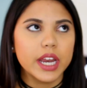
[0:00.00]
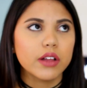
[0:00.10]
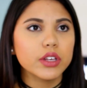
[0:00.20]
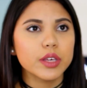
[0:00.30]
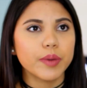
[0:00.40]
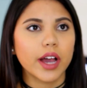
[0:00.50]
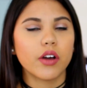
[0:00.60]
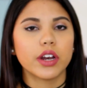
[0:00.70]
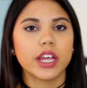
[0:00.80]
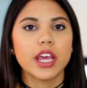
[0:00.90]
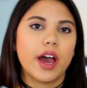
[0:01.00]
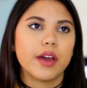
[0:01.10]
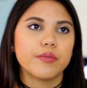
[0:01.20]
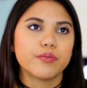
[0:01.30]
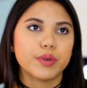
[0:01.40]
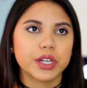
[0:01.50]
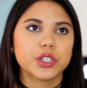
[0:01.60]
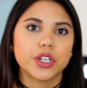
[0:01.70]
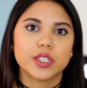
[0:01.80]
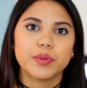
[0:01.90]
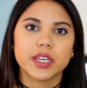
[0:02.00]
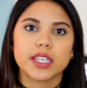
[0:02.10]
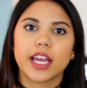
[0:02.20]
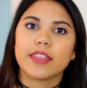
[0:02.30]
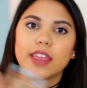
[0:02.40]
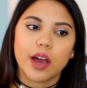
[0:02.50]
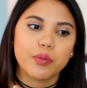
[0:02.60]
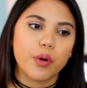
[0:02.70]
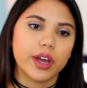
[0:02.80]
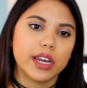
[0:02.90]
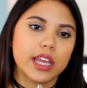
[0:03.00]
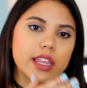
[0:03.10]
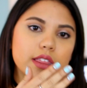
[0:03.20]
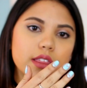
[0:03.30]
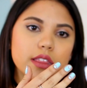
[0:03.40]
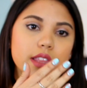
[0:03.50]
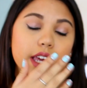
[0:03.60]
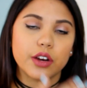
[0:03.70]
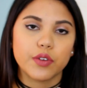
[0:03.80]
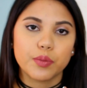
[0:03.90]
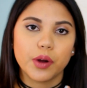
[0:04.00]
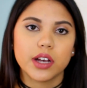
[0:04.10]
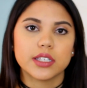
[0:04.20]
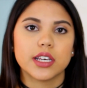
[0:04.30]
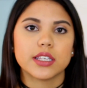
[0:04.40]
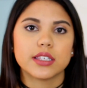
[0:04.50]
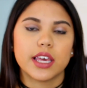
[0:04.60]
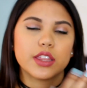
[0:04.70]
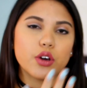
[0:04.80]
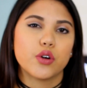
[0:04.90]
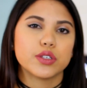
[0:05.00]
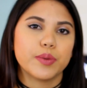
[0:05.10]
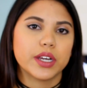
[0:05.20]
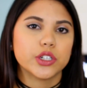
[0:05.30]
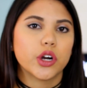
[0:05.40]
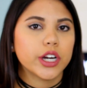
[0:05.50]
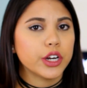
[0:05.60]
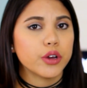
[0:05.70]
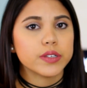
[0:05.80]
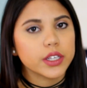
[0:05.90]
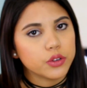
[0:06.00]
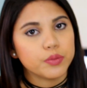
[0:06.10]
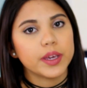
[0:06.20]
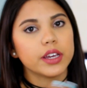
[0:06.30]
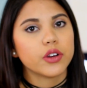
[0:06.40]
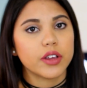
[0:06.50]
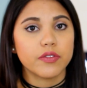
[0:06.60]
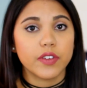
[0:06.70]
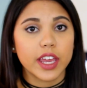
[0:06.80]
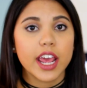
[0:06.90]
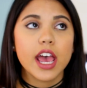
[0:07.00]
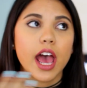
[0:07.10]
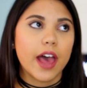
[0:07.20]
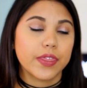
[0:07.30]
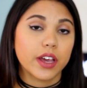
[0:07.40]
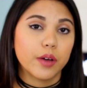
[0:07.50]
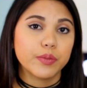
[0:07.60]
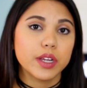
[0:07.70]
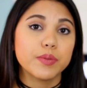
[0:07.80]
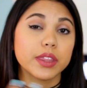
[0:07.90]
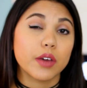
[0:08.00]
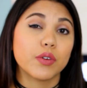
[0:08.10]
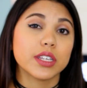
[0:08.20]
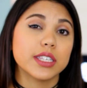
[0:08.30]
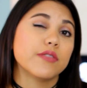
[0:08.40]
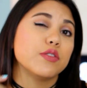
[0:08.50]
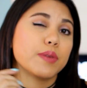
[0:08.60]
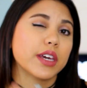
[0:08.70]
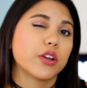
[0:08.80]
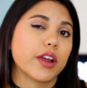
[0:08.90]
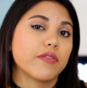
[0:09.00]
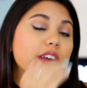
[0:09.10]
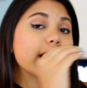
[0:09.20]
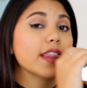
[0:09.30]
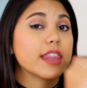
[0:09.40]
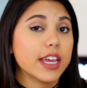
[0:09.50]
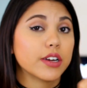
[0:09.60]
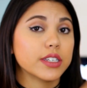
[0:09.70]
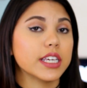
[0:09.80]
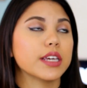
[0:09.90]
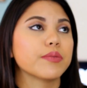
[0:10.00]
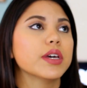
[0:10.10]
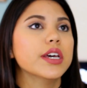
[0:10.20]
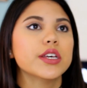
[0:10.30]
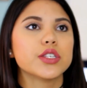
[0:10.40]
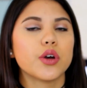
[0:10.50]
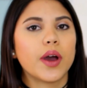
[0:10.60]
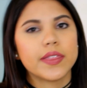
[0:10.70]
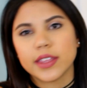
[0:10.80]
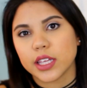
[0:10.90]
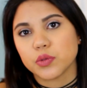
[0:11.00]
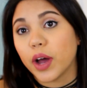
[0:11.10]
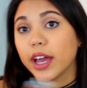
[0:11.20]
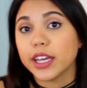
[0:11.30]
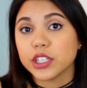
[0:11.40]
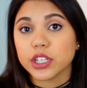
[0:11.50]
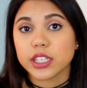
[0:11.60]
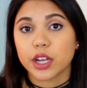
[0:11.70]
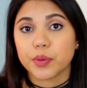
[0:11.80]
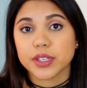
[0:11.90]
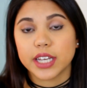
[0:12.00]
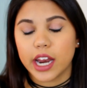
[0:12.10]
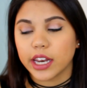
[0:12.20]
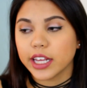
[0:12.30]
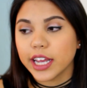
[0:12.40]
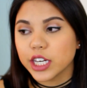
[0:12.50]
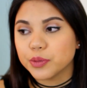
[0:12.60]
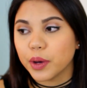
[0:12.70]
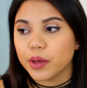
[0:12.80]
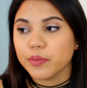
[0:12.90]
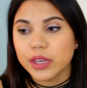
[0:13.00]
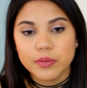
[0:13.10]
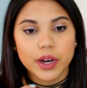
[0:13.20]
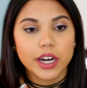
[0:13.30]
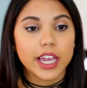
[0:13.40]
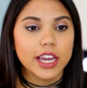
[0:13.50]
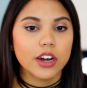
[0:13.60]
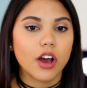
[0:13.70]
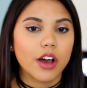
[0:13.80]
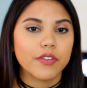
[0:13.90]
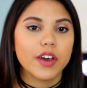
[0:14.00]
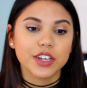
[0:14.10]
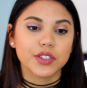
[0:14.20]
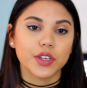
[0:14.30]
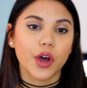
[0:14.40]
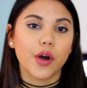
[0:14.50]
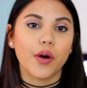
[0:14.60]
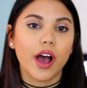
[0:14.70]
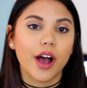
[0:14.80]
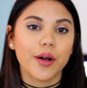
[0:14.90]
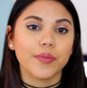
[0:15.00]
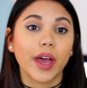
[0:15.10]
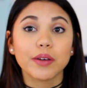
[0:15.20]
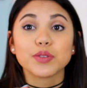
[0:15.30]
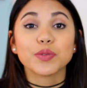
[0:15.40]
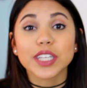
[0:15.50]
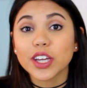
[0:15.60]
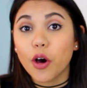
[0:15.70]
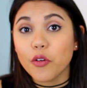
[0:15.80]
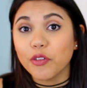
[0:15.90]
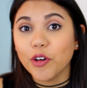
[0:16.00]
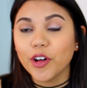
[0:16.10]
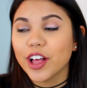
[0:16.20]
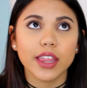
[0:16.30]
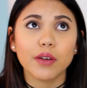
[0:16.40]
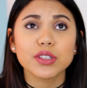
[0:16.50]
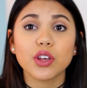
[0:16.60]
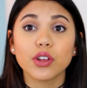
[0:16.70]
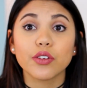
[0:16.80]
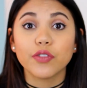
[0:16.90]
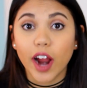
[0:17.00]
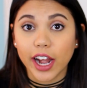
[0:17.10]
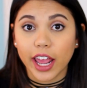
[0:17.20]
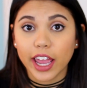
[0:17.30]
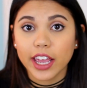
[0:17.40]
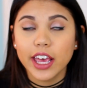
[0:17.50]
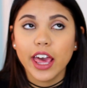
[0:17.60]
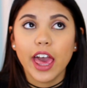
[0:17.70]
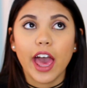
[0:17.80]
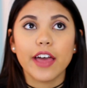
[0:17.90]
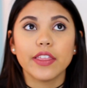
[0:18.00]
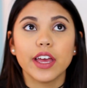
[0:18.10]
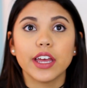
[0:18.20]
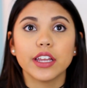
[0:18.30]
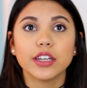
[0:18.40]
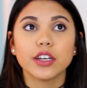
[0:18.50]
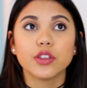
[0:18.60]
now looking back on it, I'm pretty sure it's because like at that point in the interview process, like the host manager already knows that you'd make a great fit at the company, but they want to see if you make a great fit in their team. So I think that's why it's just like a personality gauge. But me and Mary hit it off, so I was really hopeful. That was on a Friday. And then